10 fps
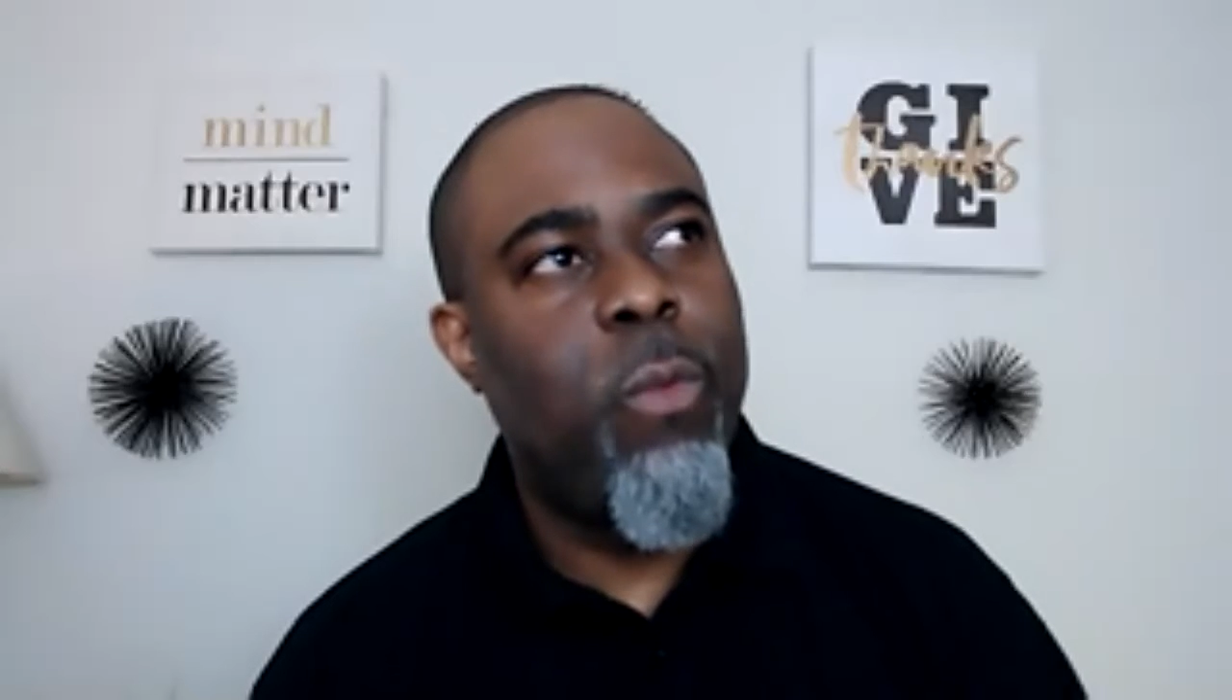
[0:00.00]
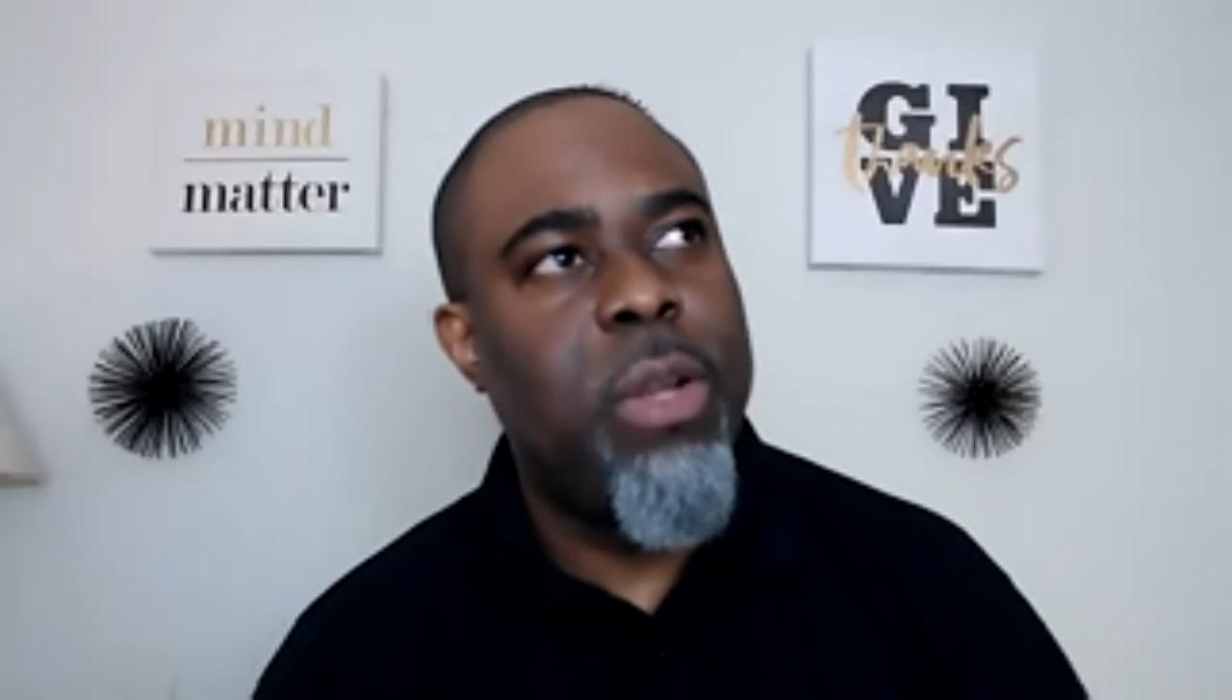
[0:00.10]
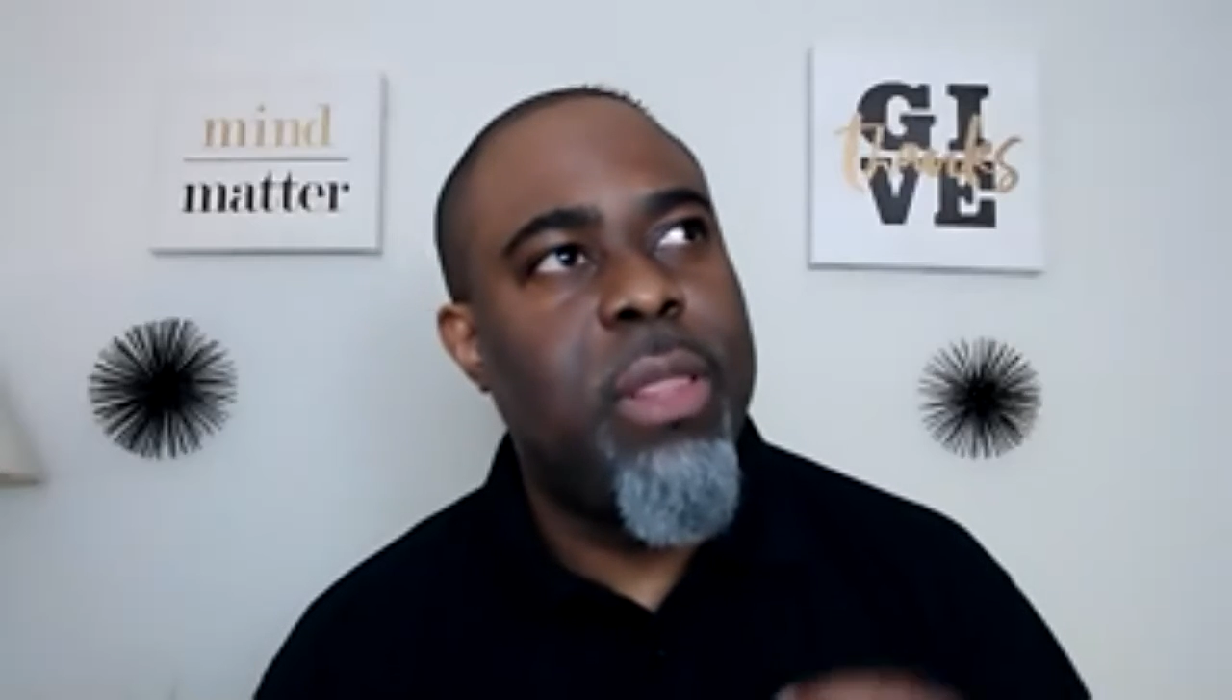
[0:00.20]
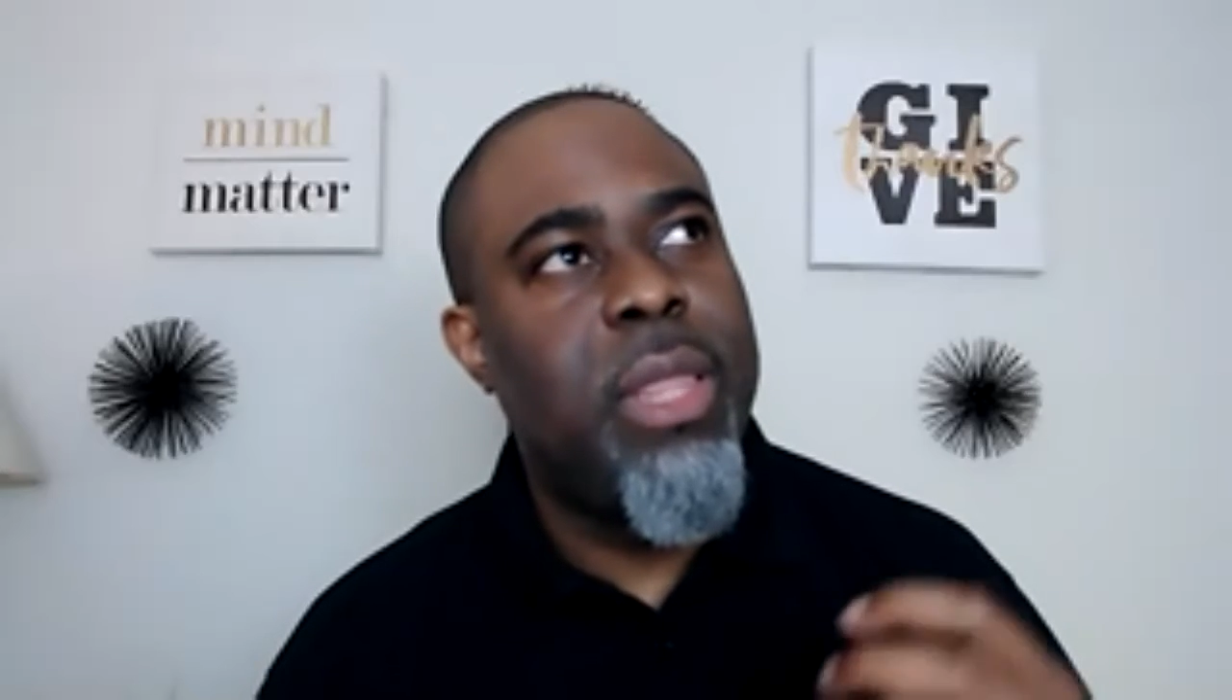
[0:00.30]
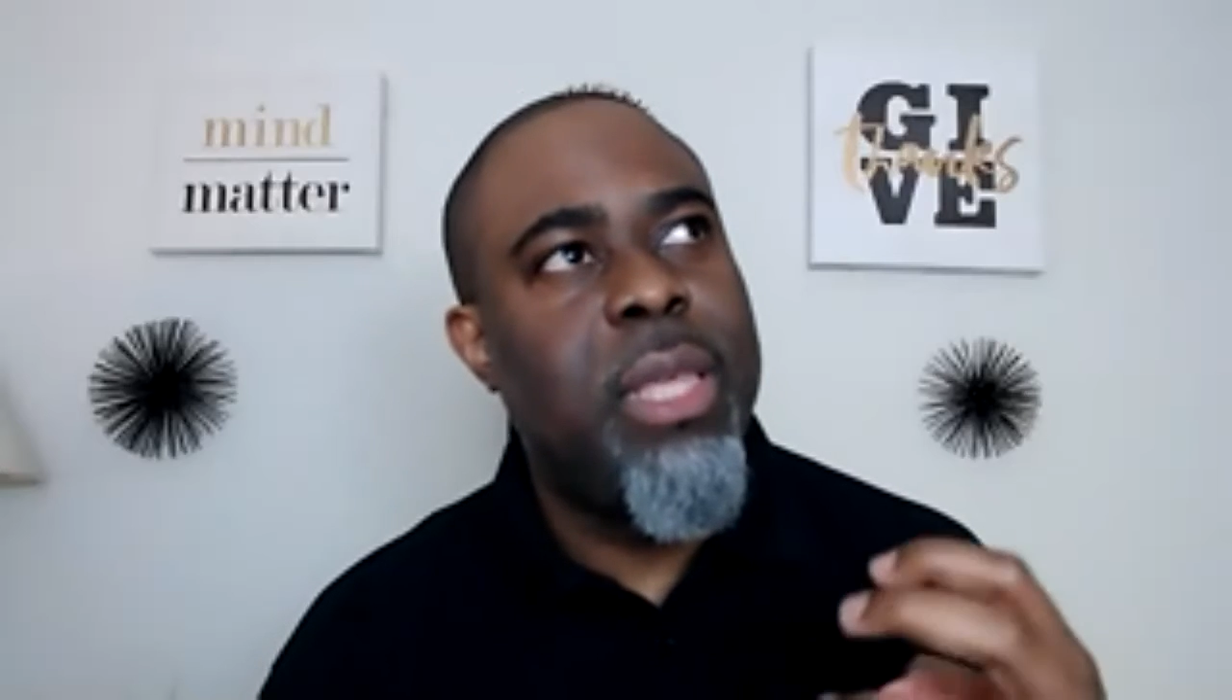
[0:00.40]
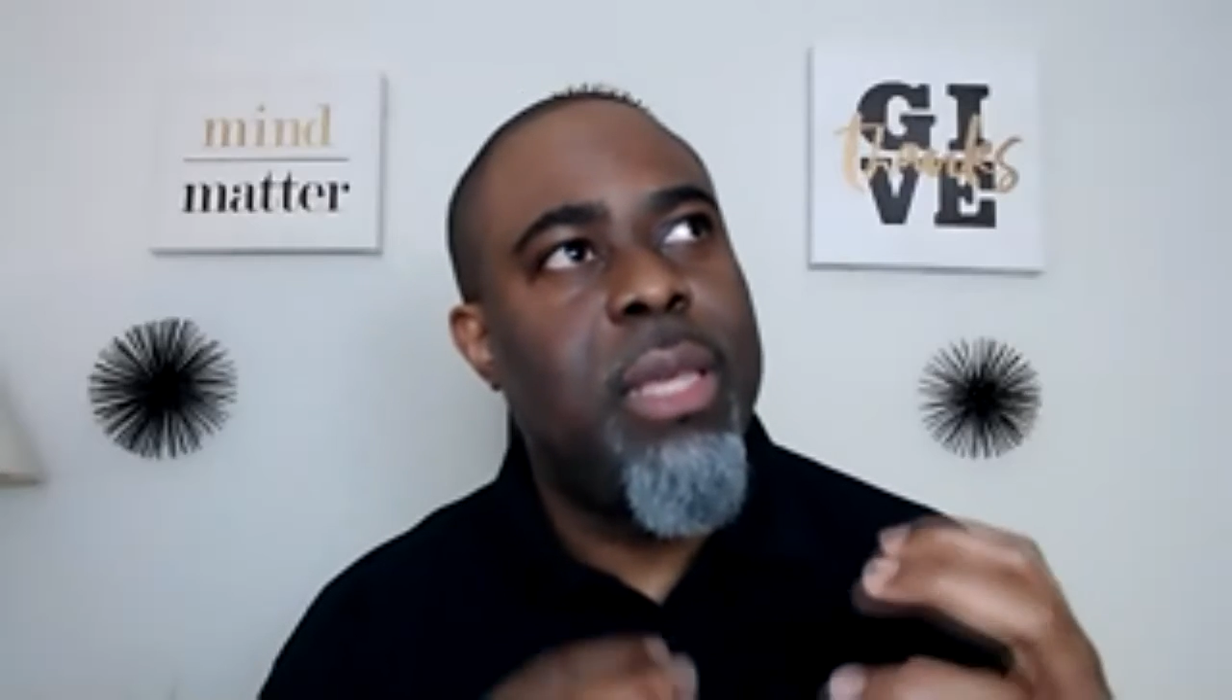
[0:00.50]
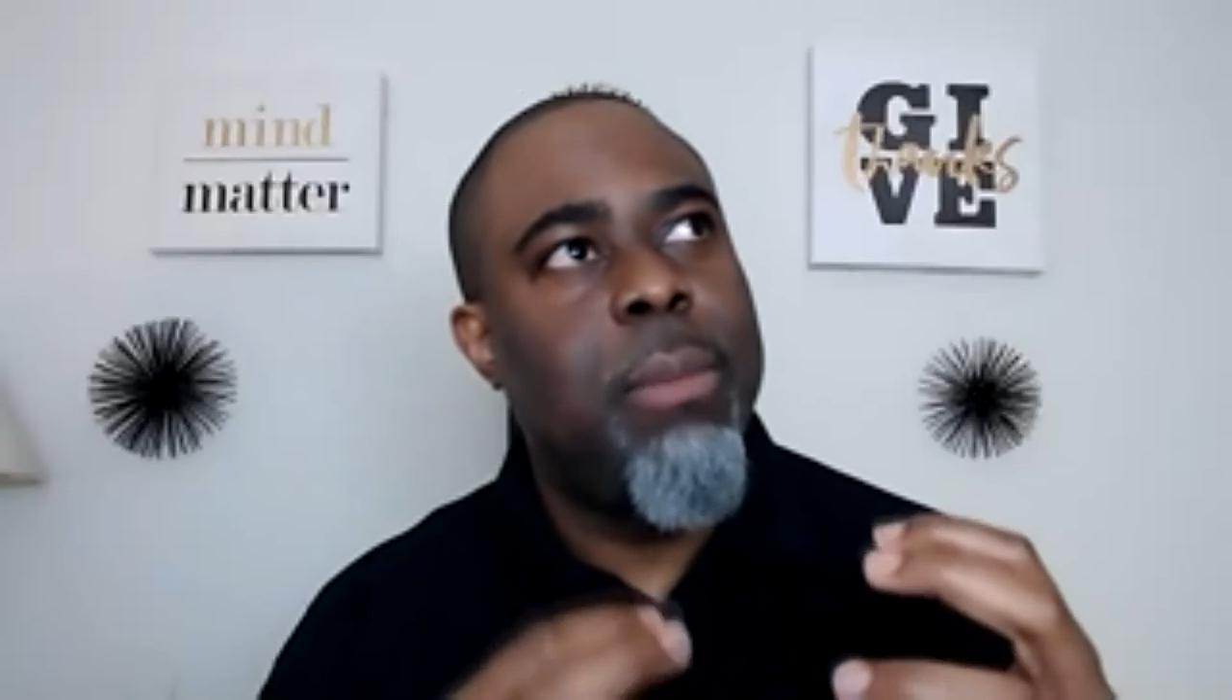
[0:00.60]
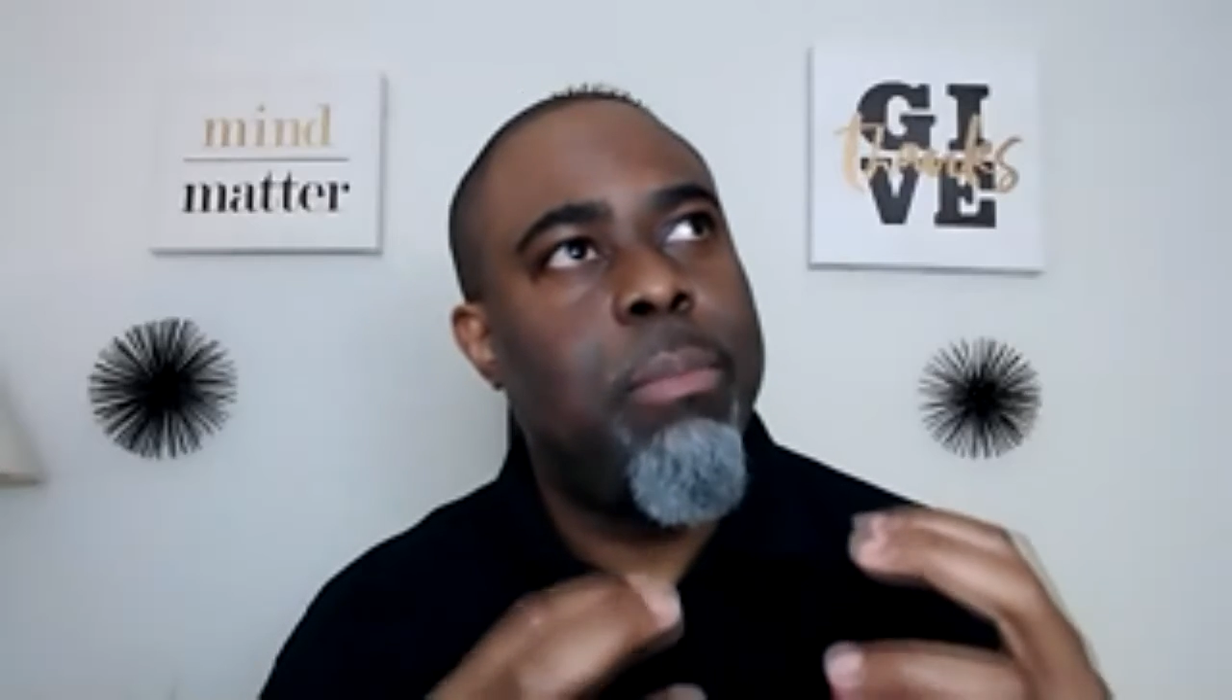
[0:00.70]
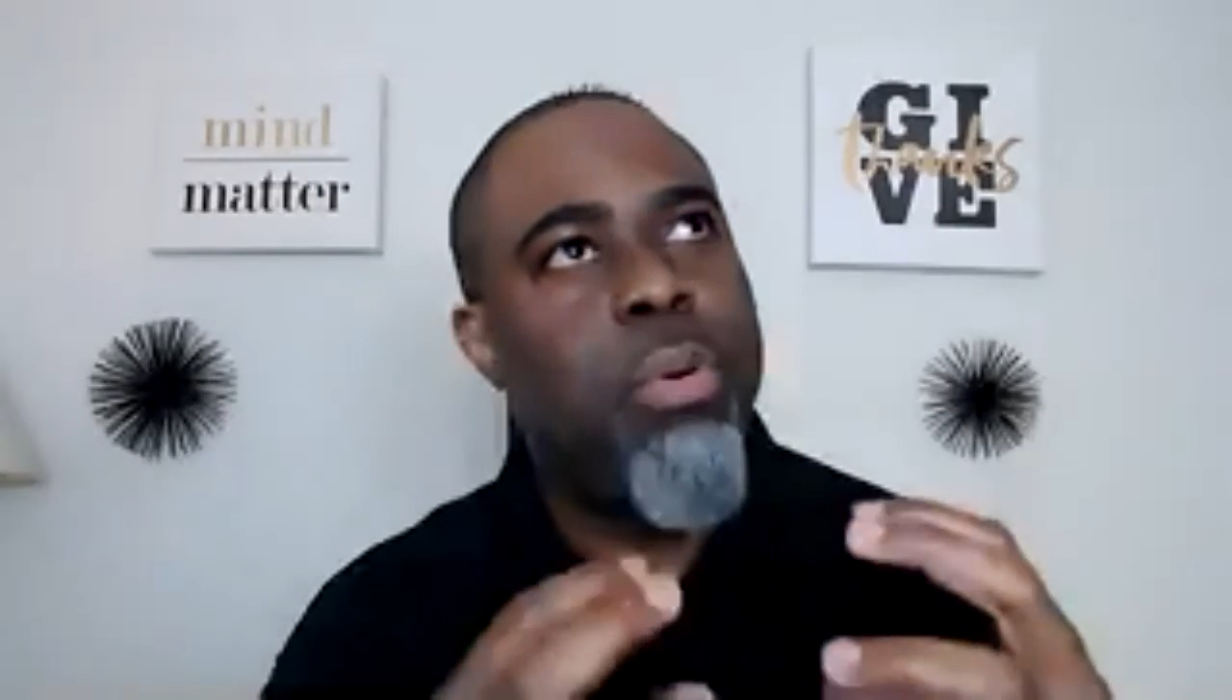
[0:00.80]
of the